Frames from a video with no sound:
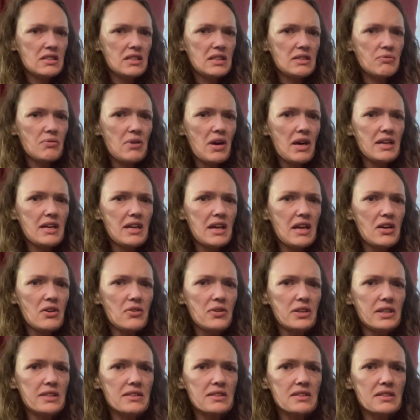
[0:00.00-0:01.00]
Right now
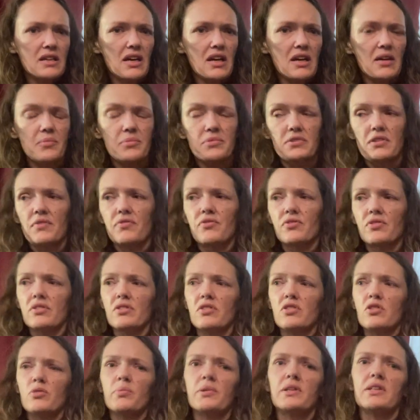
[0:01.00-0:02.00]
he's suffering a
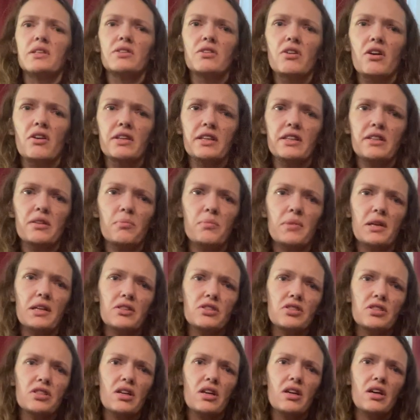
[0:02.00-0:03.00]
little bit of doggy
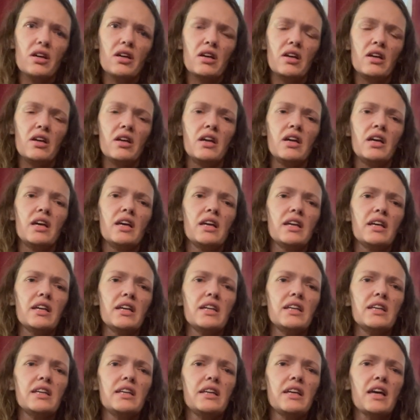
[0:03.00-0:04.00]
dementia.
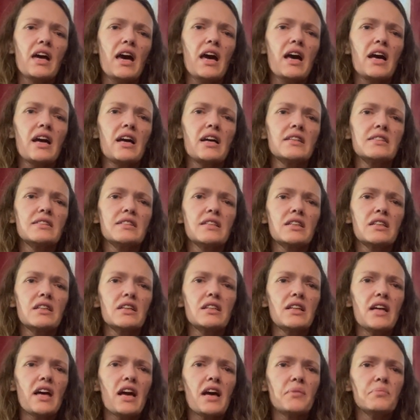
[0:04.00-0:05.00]
He has a
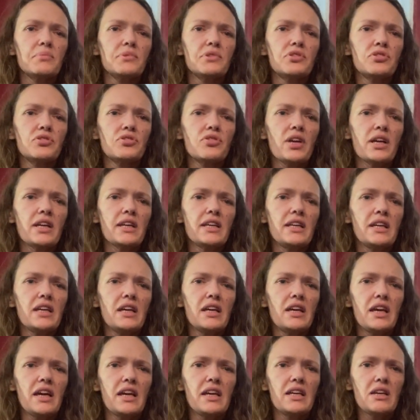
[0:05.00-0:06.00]
collapsed
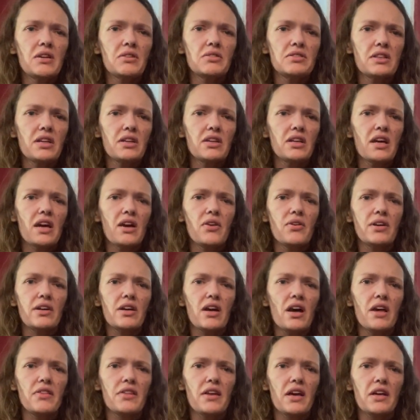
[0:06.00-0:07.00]
trachea, and I'll tell you how he
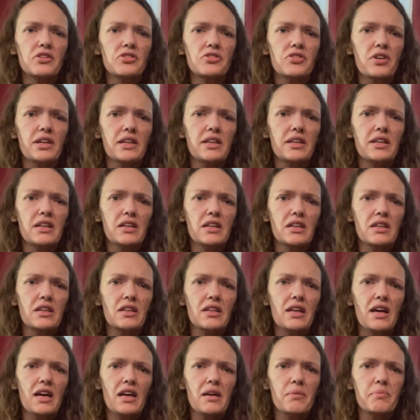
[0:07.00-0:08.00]
got that trachea
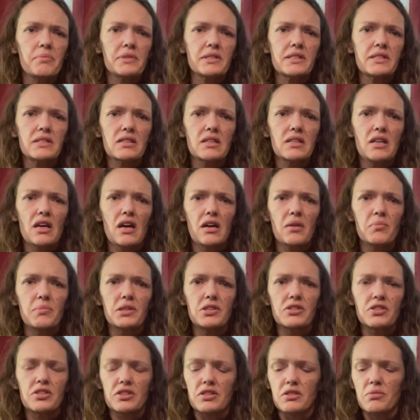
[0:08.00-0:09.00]
collapse
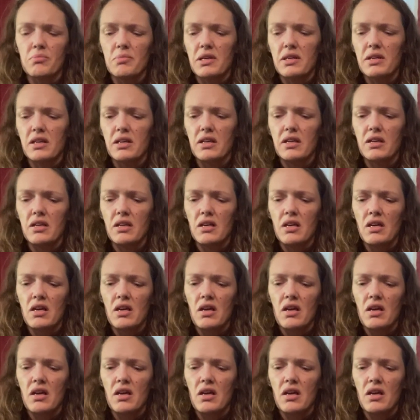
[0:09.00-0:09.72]
in just a minute.